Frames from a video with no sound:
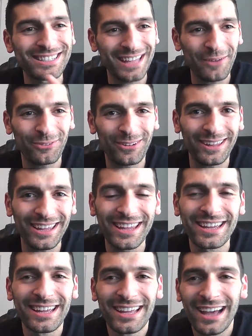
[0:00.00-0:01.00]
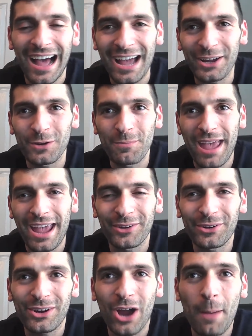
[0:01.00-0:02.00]
Definitely Iron Man
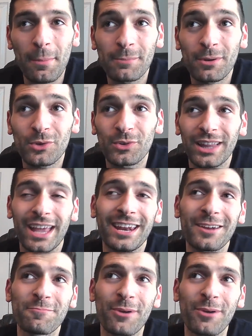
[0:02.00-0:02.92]
or comic book related,